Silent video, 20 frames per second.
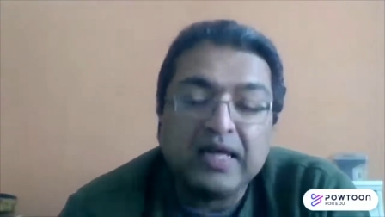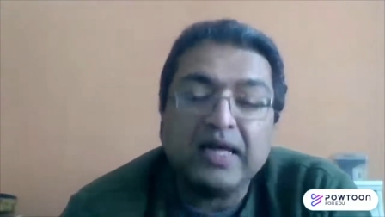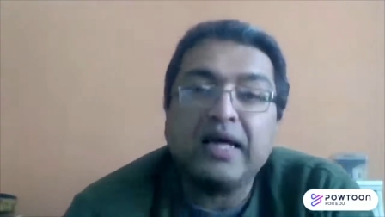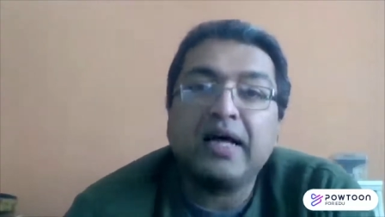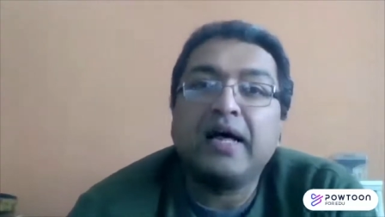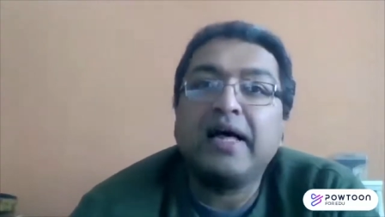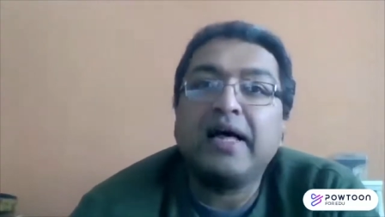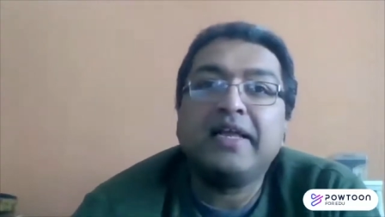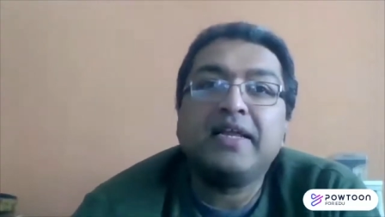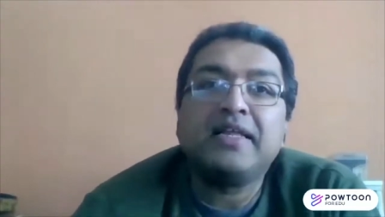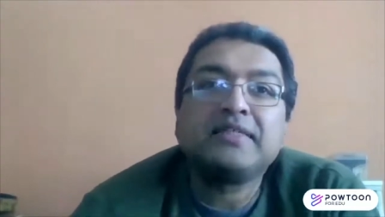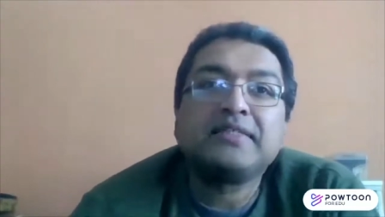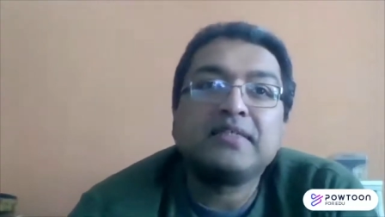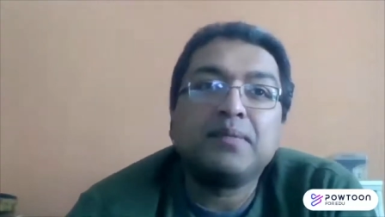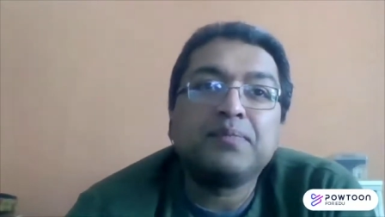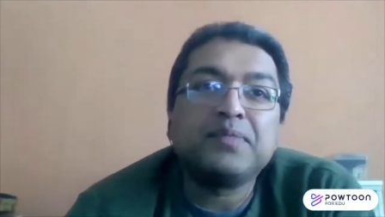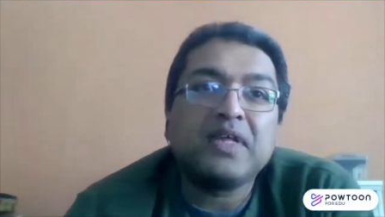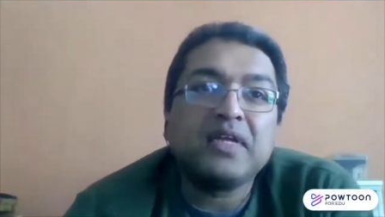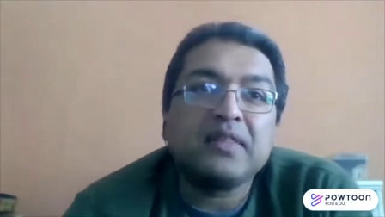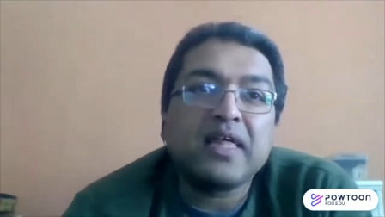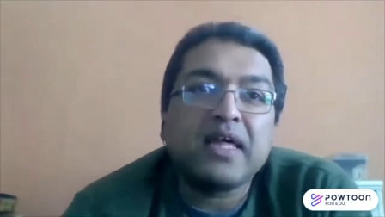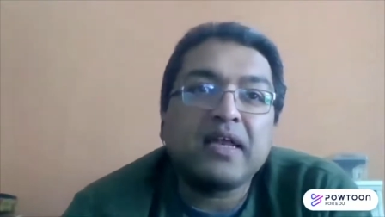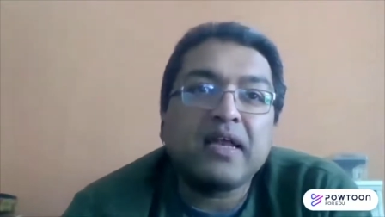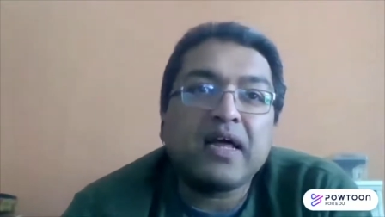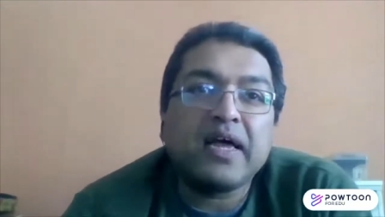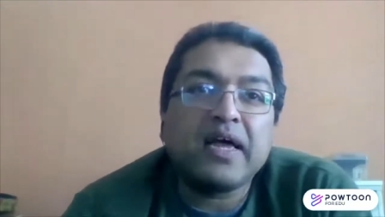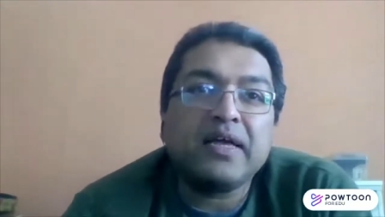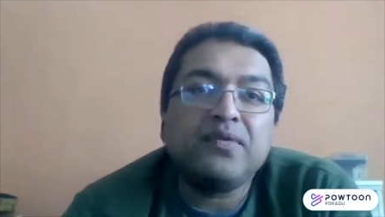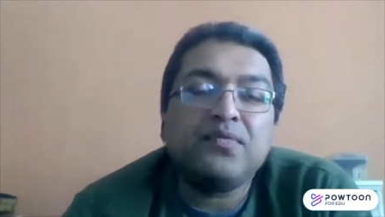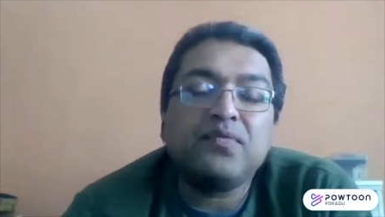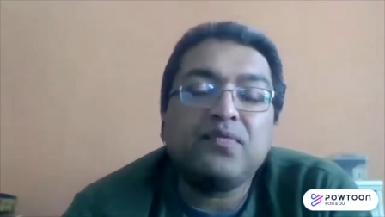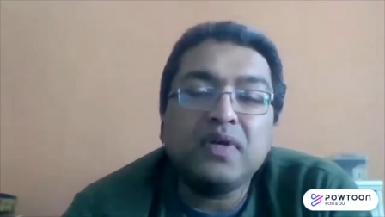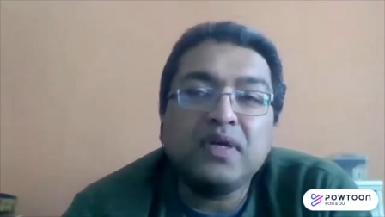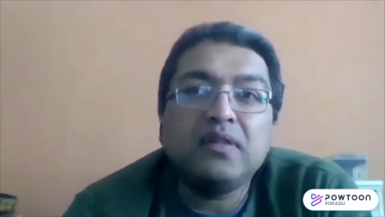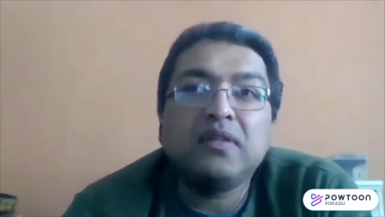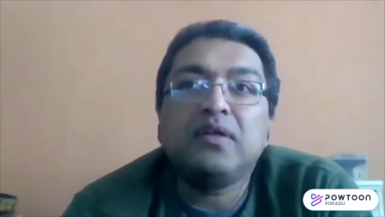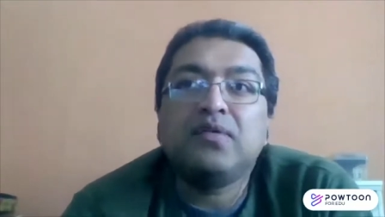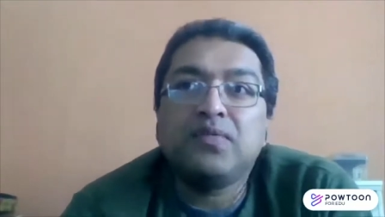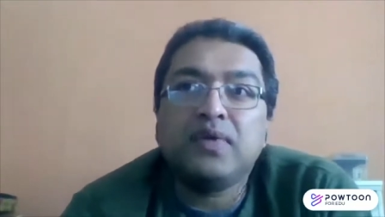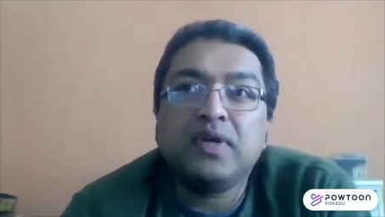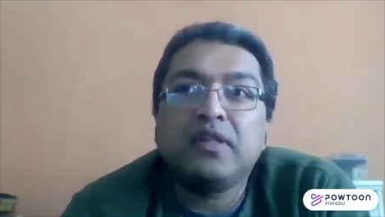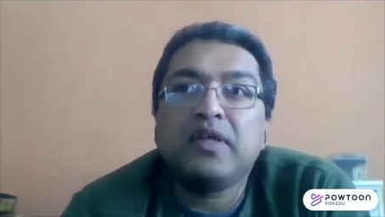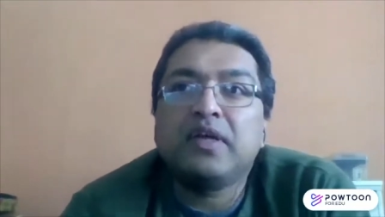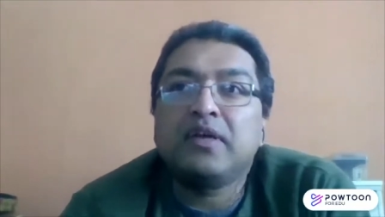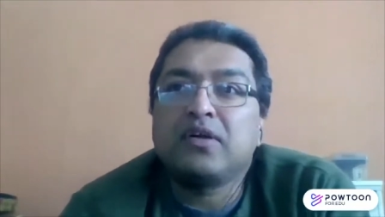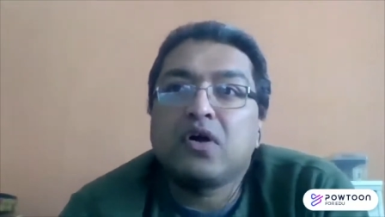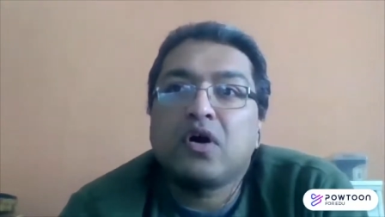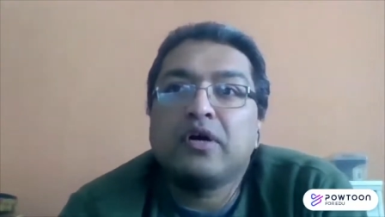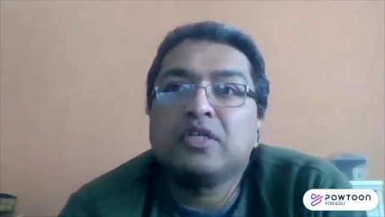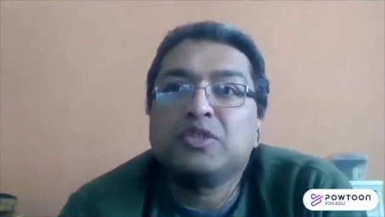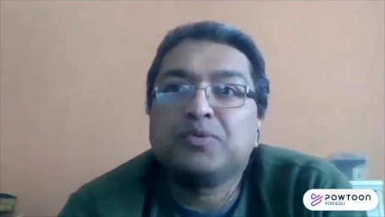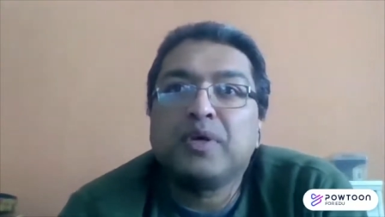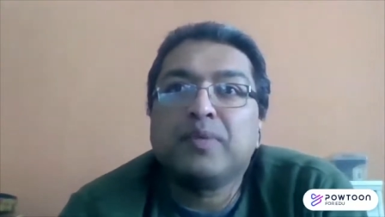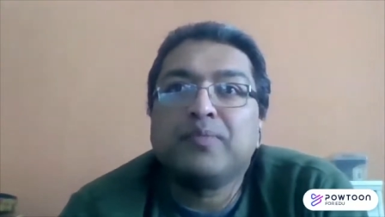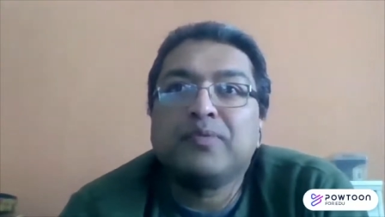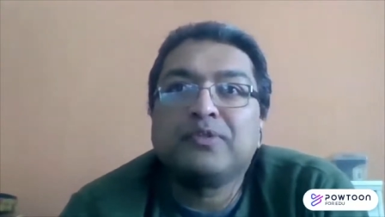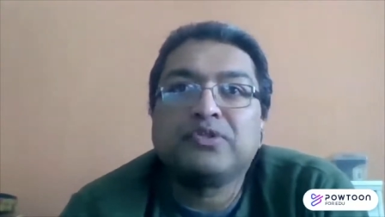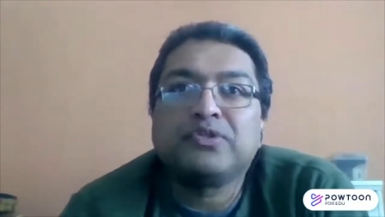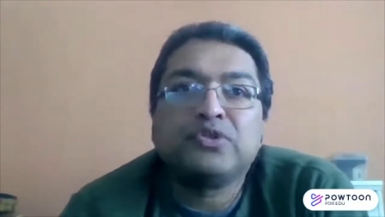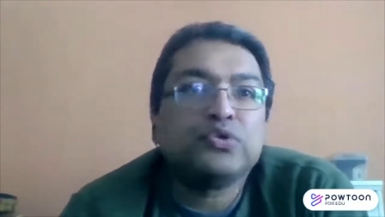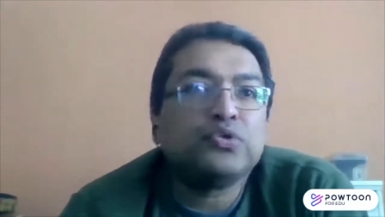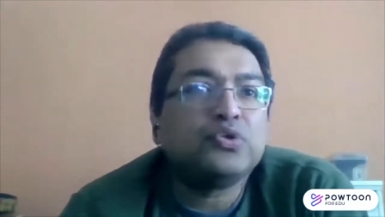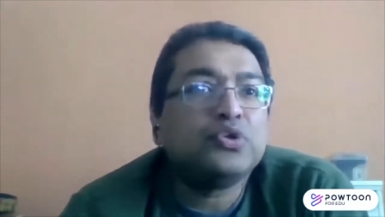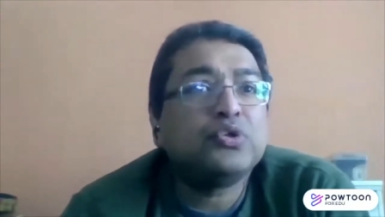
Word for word: Uh, and it's something that I really, really encourage people to do.